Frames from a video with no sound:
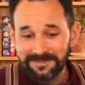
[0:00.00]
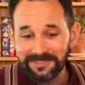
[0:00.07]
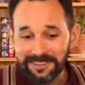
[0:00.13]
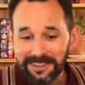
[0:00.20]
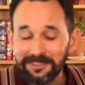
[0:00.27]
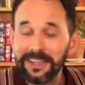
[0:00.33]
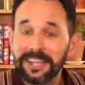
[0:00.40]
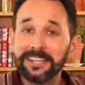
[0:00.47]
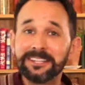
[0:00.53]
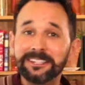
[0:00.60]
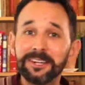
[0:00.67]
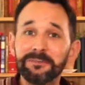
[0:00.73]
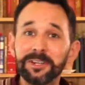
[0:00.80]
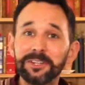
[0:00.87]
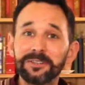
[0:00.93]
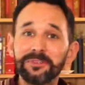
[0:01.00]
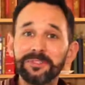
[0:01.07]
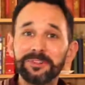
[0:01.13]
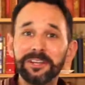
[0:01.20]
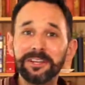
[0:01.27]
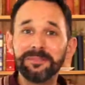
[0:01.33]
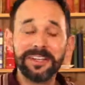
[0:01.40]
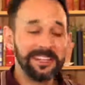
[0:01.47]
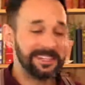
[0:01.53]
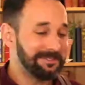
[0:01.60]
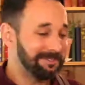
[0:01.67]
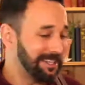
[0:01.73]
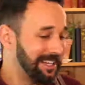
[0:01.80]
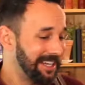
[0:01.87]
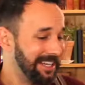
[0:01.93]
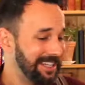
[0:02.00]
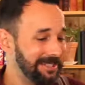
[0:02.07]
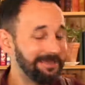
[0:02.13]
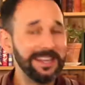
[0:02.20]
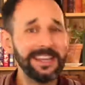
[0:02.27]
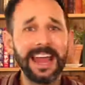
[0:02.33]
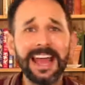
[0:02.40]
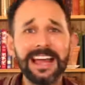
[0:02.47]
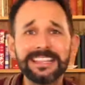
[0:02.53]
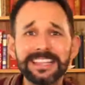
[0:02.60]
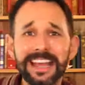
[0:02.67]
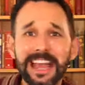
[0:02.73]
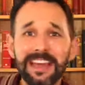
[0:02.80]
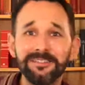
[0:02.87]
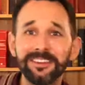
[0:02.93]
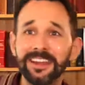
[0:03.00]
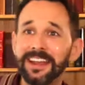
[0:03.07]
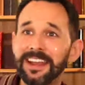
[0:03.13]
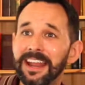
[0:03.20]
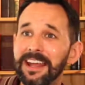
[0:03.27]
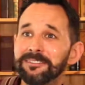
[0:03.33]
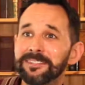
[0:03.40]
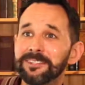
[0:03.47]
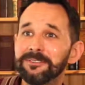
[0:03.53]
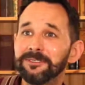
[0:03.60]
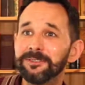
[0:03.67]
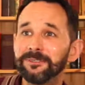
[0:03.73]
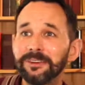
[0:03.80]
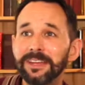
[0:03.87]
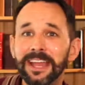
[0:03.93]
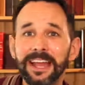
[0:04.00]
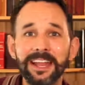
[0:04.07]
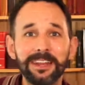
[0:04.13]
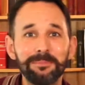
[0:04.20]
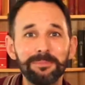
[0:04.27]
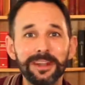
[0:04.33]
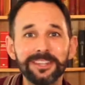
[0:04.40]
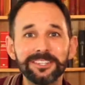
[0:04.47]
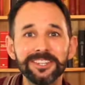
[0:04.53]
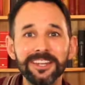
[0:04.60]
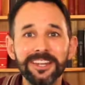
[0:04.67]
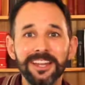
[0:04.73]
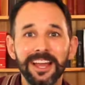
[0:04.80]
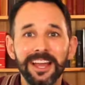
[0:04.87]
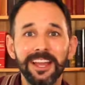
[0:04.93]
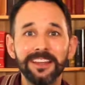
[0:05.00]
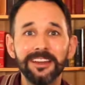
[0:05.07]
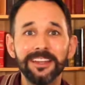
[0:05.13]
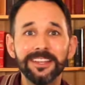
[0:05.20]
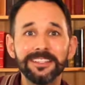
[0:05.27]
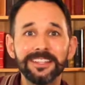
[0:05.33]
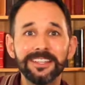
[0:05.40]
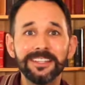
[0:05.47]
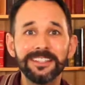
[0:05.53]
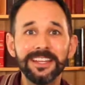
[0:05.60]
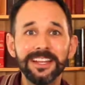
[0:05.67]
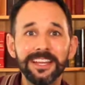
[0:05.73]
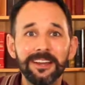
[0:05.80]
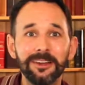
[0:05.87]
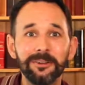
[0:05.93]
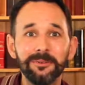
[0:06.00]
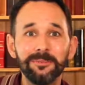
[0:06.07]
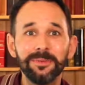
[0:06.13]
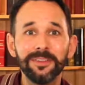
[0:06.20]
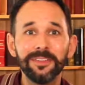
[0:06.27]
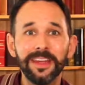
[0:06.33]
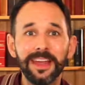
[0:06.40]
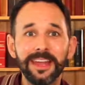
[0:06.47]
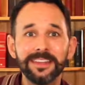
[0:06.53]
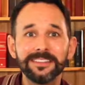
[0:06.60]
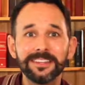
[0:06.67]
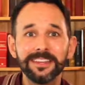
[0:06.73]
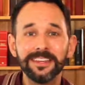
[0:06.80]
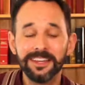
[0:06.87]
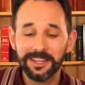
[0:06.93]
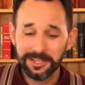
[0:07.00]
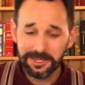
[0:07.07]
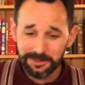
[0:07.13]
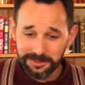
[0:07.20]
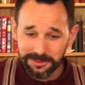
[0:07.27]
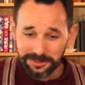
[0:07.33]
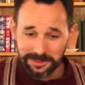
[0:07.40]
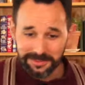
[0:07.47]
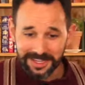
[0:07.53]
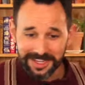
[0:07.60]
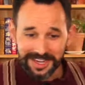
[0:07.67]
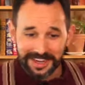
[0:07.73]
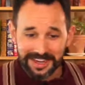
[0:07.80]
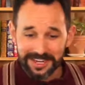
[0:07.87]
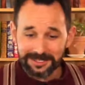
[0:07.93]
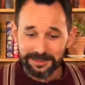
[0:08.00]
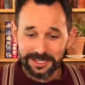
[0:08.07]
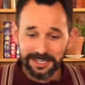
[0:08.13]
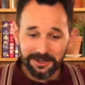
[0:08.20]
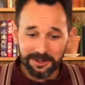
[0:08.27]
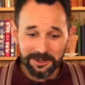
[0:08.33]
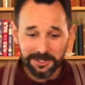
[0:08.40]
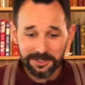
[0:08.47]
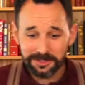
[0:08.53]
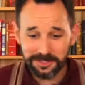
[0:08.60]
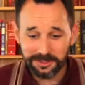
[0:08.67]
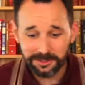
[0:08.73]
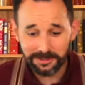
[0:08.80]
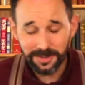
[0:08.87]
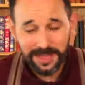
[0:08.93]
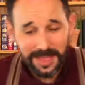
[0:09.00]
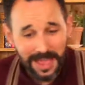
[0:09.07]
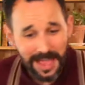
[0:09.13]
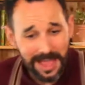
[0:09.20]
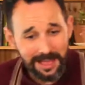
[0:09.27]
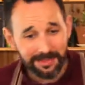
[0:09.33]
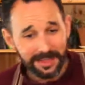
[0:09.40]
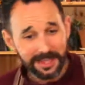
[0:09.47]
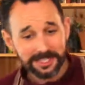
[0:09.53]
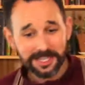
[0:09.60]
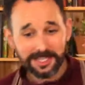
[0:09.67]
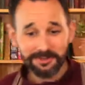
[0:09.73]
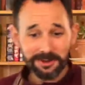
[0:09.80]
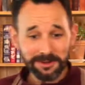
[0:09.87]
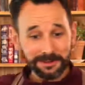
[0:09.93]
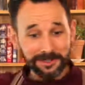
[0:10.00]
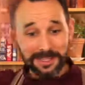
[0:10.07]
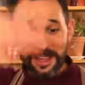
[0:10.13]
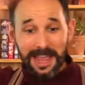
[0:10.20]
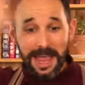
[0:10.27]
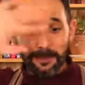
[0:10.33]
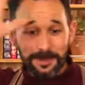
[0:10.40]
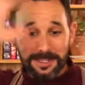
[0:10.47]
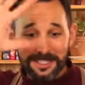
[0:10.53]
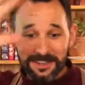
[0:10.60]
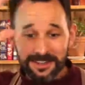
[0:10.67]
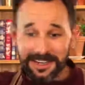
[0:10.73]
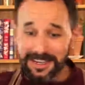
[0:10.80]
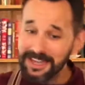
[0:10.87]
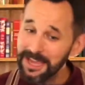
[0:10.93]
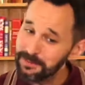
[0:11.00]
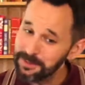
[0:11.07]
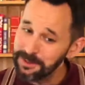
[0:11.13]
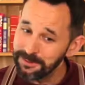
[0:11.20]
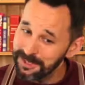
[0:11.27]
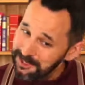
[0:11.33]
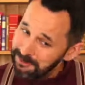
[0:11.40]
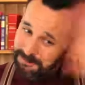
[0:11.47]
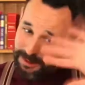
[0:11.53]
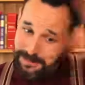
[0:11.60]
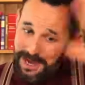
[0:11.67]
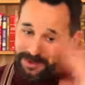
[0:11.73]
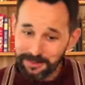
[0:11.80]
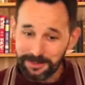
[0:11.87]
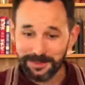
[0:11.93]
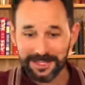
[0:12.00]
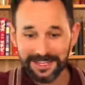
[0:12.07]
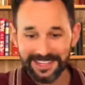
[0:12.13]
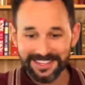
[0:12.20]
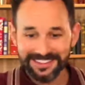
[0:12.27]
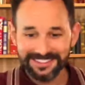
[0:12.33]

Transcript: Thanks so much for joining me this week. It has been, as ever, an absolute joy and a pleasure. And I sincerely hope that you will join me again next week on YouTube at That Jez Rose. Happy Sunday, happy week. Bye-bye, everybody.